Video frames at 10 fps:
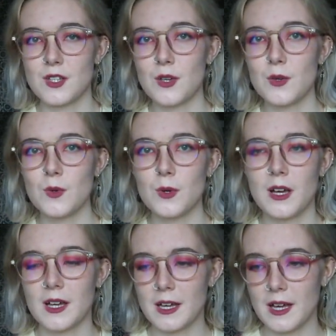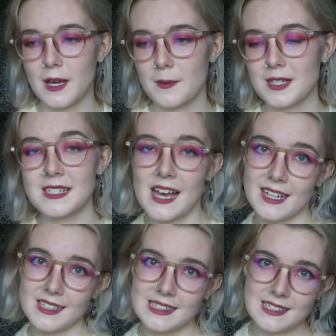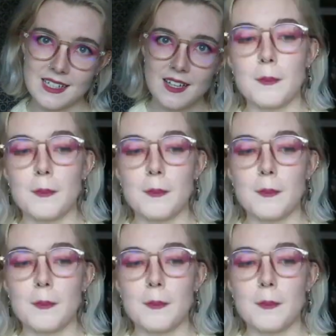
too intense.